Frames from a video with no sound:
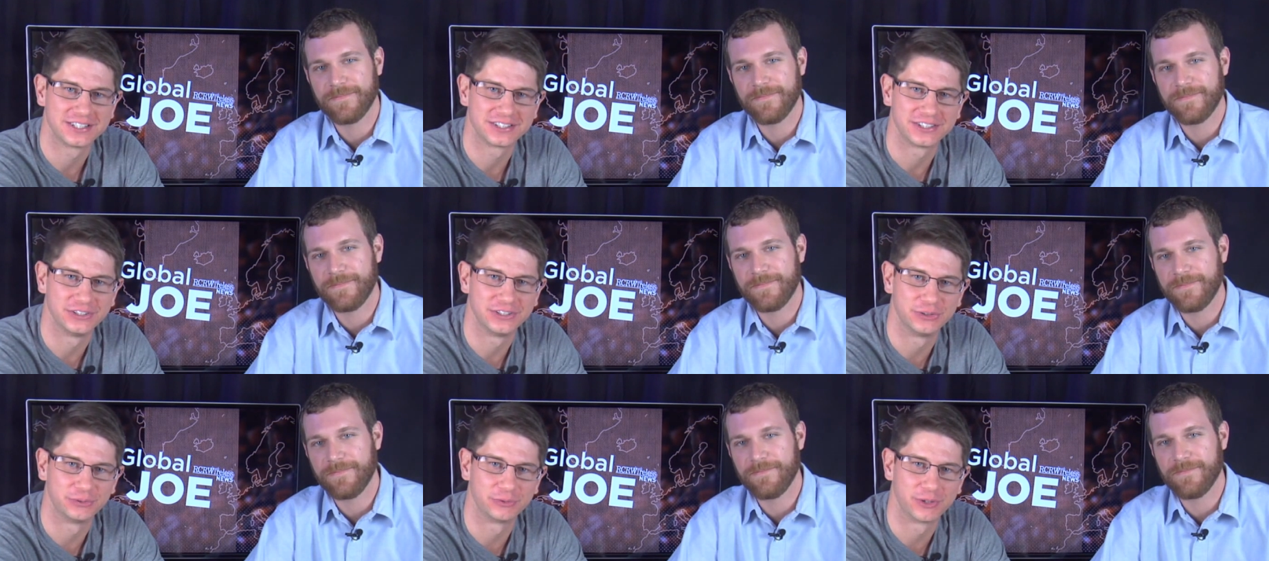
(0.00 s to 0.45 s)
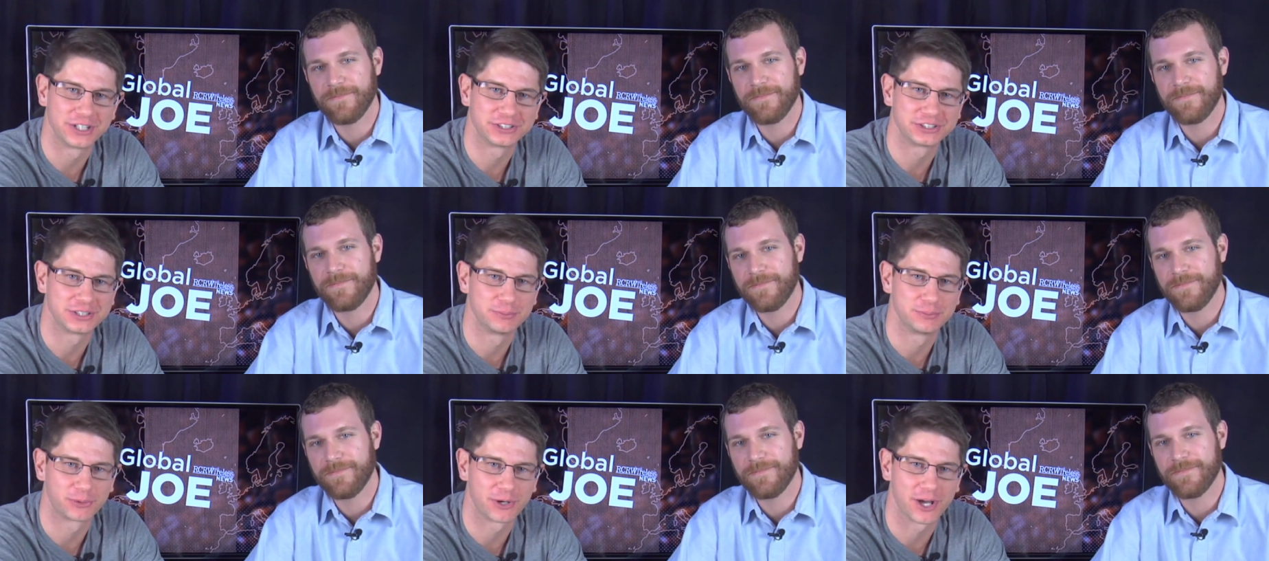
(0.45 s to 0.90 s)
Speaker 1: The new
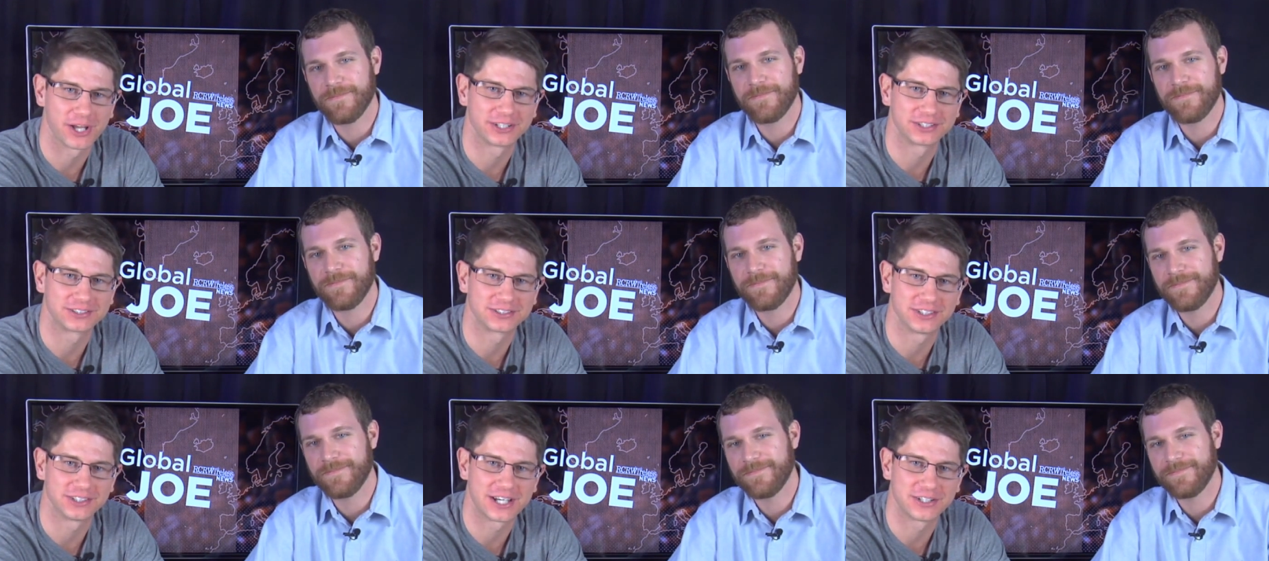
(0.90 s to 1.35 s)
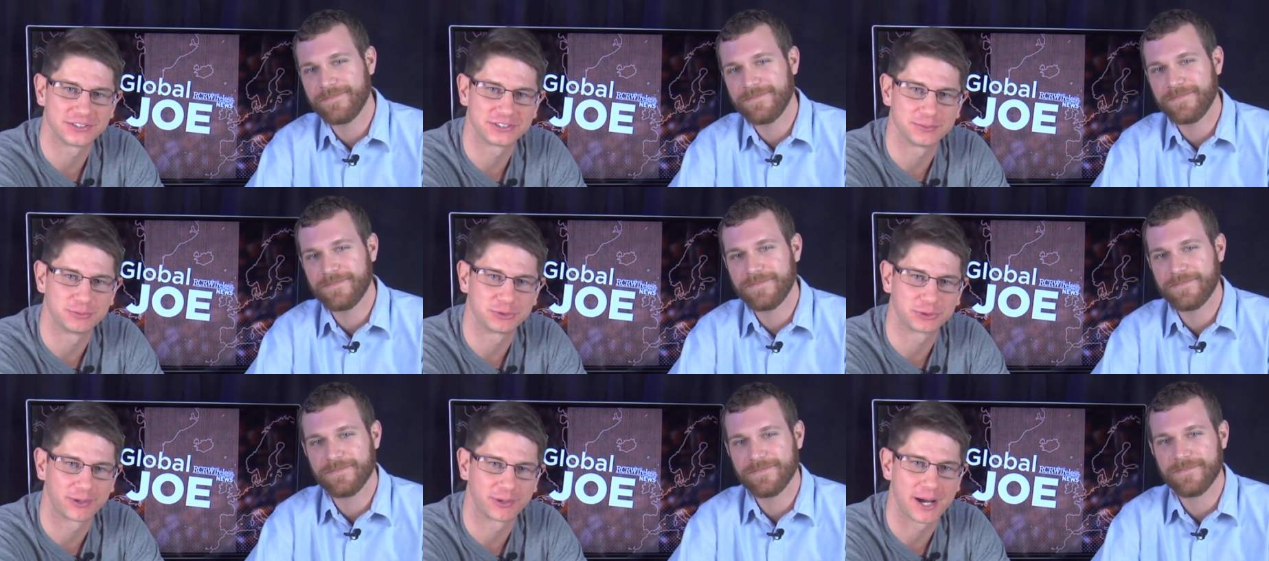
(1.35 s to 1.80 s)
Russian product allows
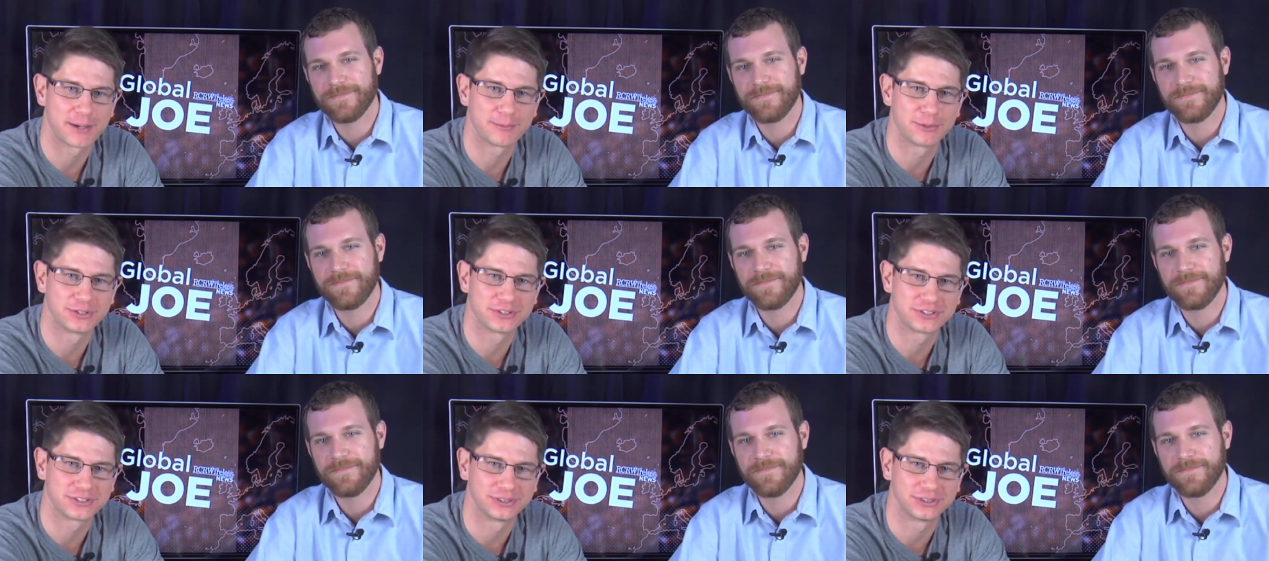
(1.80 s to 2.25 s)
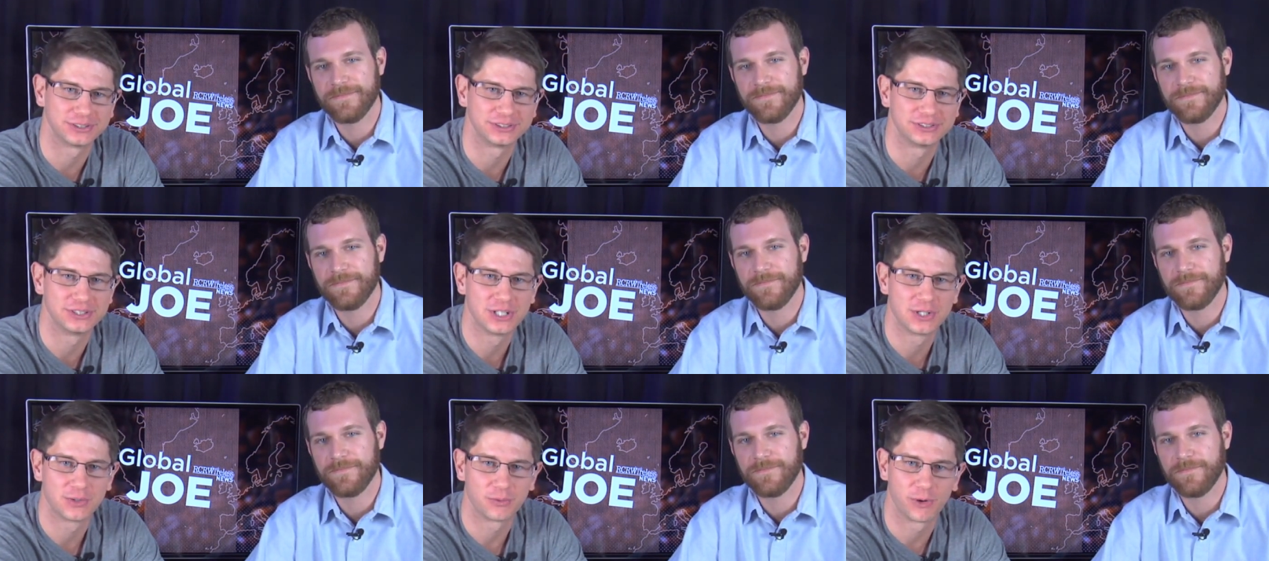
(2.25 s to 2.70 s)
subscribers
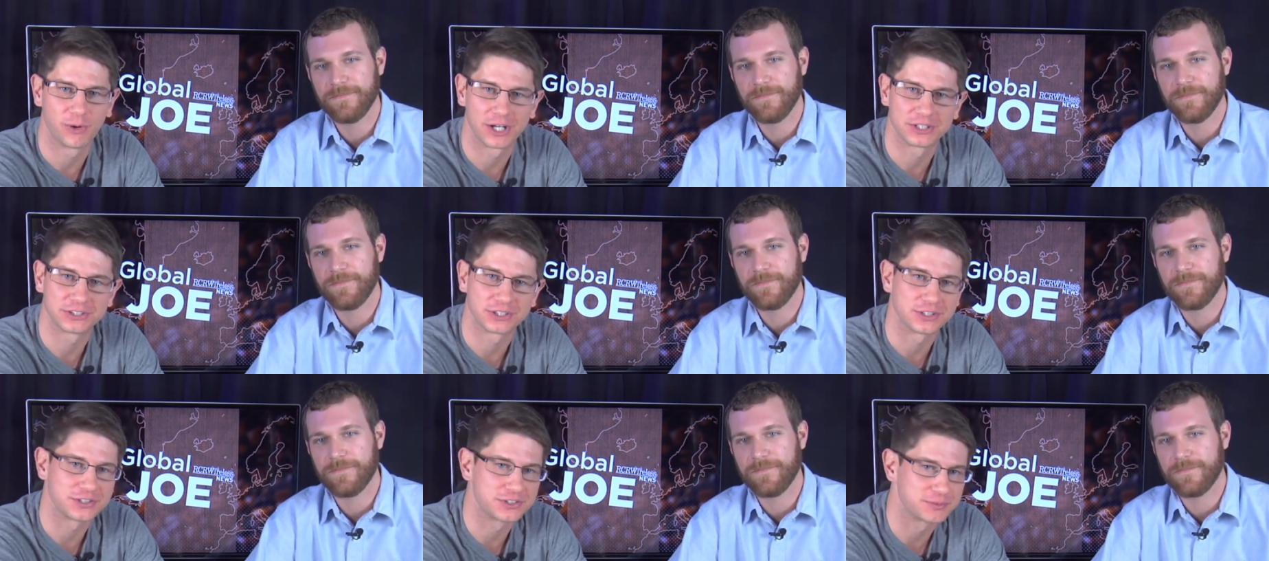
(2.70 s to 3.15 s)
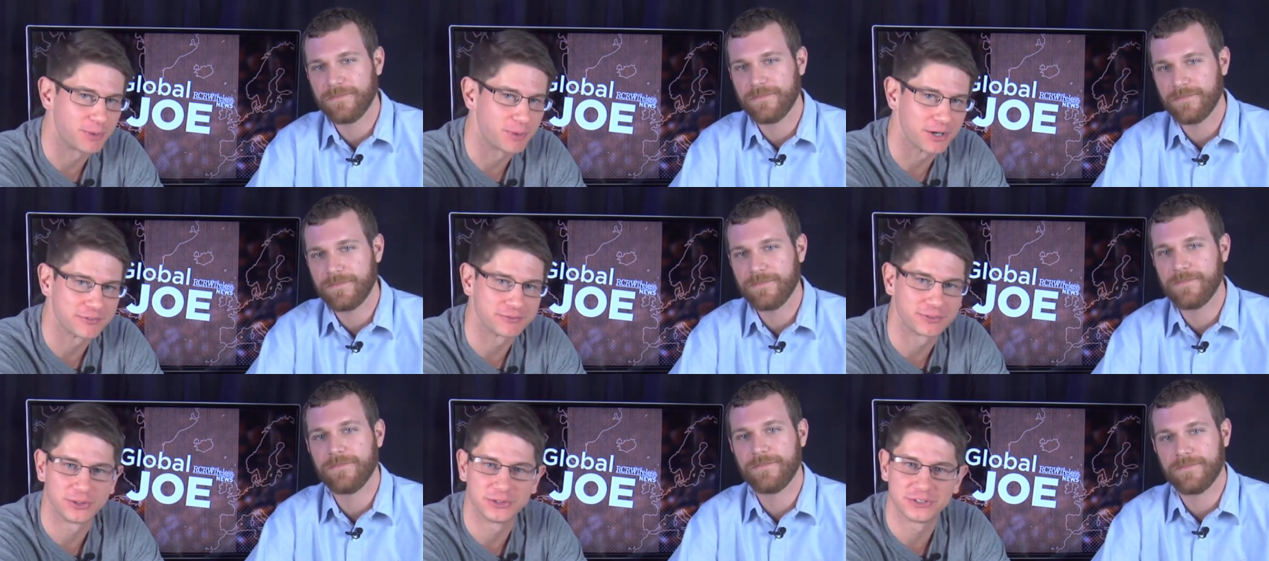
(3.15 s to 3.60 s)
to watch on
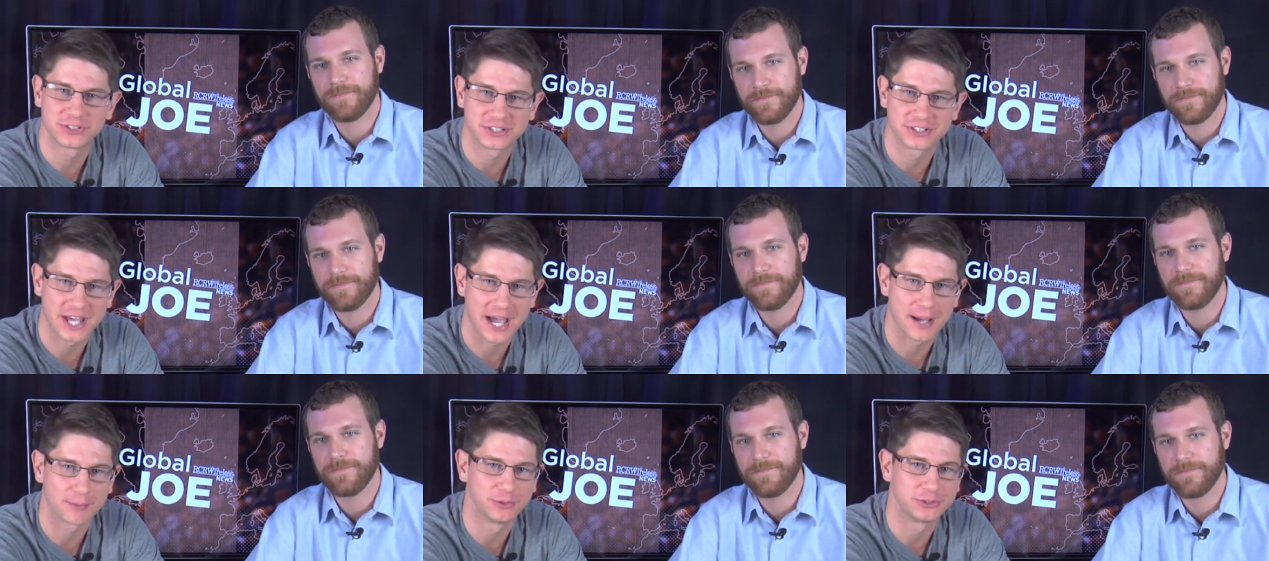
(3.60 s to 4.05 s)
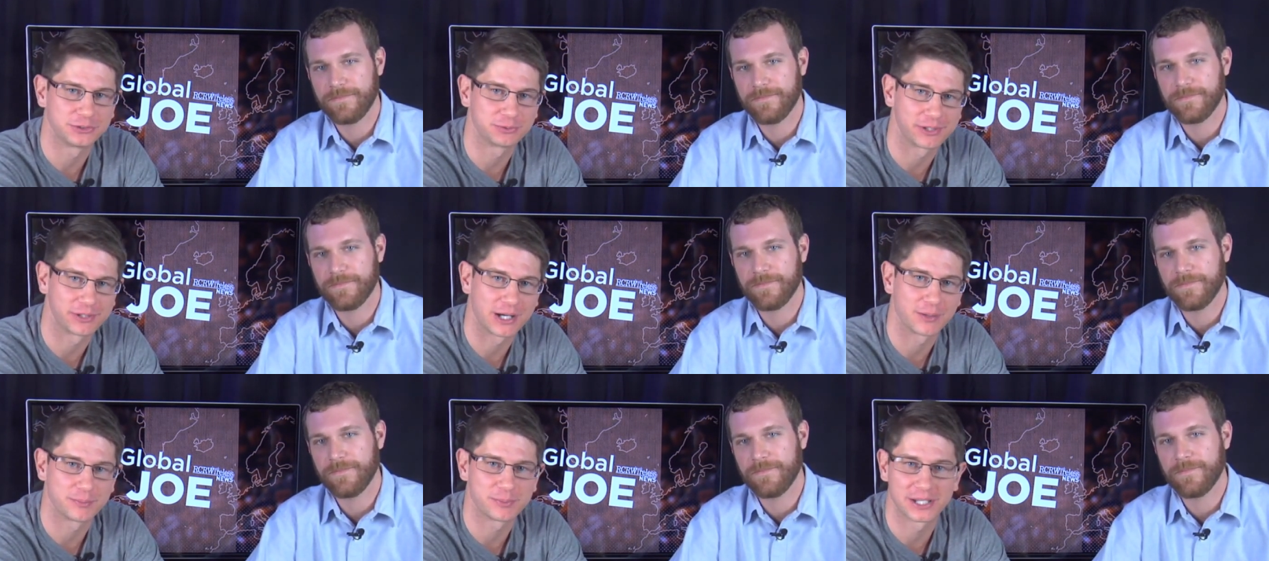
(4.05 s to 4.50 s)
smartphones and tablets
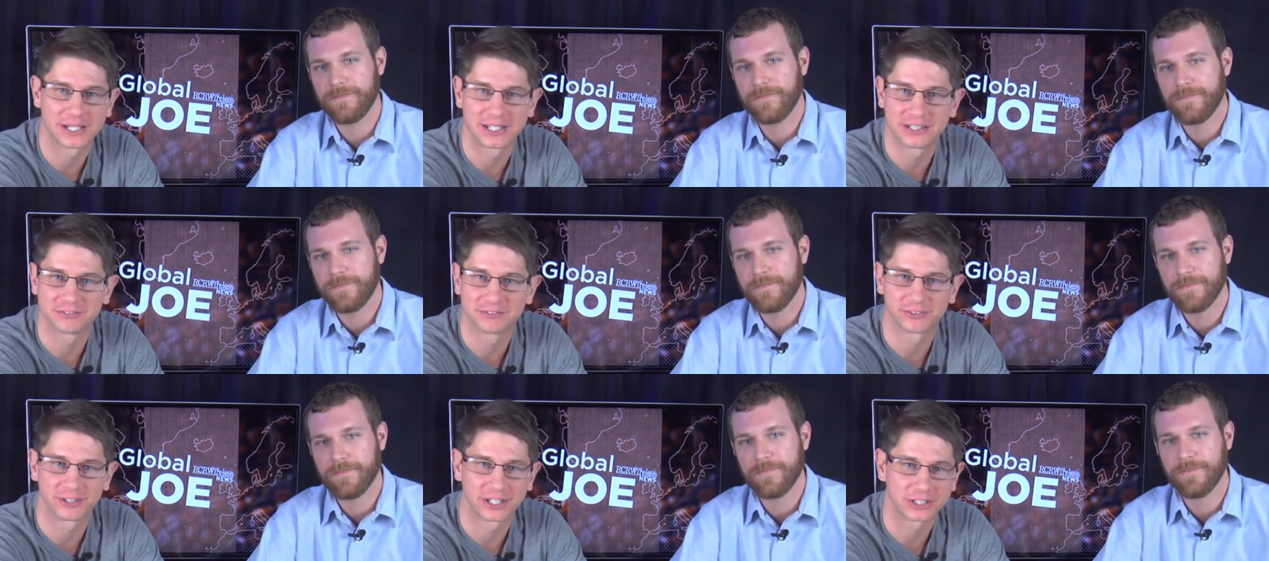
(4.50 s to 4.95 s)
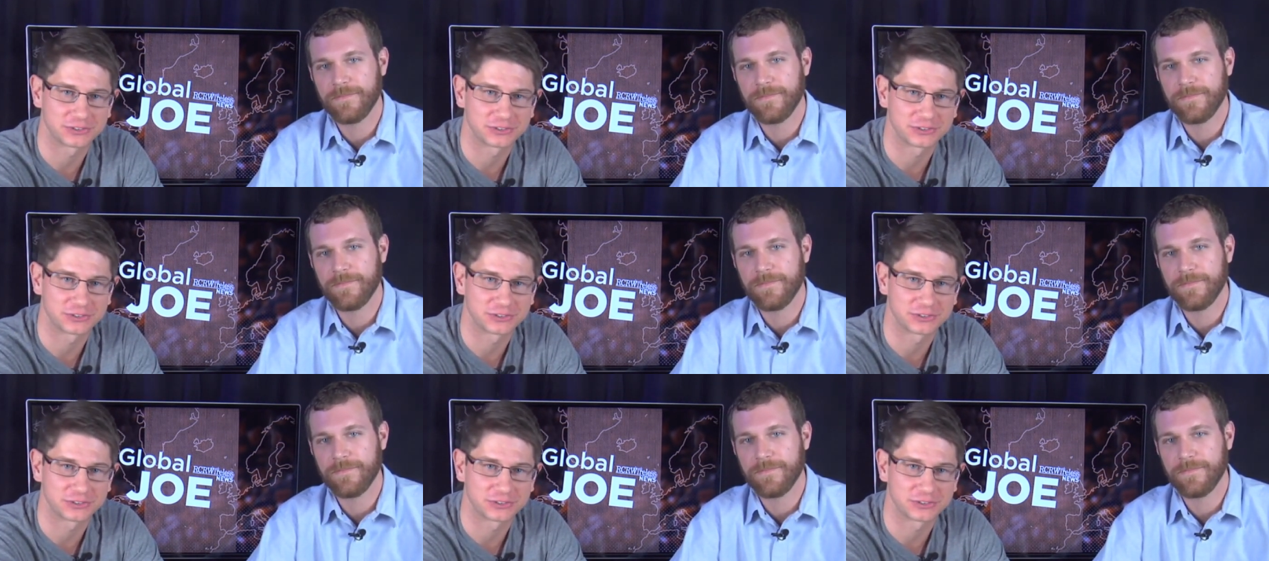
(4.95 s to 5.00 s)
without paying for